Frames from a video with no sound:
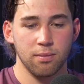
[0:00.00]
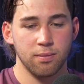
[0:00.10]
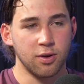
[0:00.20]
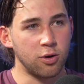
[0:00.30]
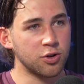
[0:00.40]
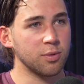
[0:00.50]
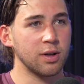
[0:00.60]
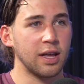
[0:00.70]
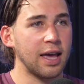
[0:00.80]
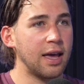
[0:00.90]
culture where,
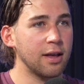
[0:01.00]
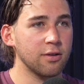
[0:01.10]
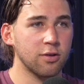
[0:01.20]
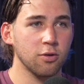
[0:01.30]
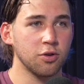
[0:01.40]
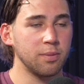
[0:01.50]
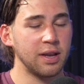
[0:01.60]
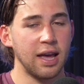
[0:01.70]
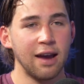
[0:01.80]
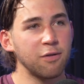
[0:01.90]
like, social
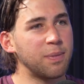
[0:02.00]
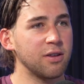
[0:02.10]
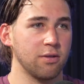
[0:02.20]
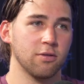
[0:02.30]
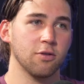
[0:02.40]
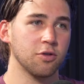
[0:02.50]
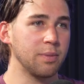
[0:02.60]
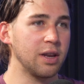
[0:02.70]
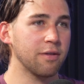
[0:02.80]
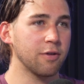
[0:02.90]
media, everybody's on social
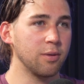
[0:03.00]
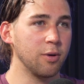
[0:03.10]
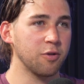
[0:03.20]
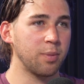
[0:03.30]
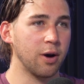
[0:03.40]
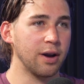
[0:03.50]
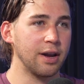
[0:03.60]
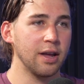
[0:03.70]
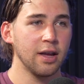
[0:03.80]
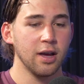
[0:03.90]
media for the most part.
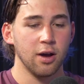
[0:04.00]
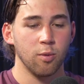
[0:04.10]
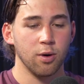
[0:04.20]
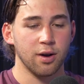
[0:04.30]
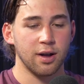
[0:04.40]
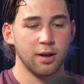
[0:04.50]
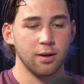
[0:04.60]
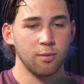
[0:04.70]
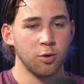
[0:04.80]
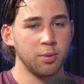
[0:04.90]
And what
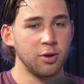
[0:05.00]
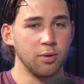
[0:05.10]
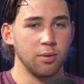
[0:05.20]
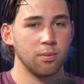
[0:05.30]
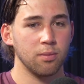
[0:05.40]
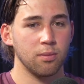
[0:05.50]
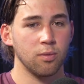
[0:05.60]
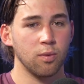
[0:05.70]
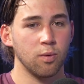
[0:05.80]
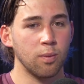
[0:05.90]
are we doing?
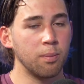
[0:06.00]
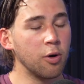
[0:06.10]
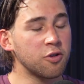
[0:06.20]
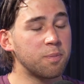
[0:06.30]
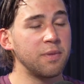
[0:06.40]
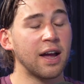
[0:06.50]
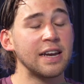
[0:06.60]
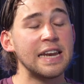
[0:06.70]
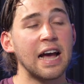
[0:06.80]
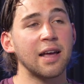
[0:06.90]

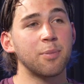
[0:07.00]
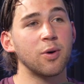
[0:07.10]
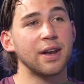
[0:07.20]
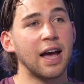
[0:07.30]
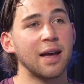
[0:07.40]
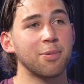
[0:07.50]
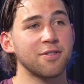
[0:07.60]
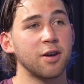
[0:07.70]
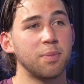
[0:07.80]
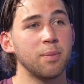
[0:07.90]

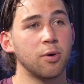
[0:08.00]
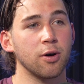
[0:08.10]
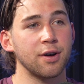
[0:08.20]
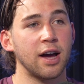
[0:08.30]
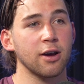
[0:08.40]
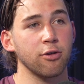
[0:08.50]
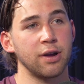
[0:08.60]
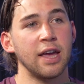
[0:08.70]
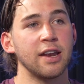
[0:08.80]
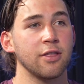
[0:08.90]
99.9% of people are not
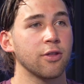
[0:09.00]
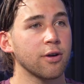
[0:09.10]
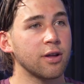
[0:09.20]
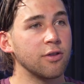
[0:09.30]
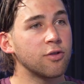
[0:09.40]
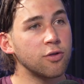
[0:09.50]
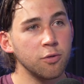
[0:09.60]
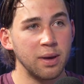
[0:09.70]
creating, they're consuming.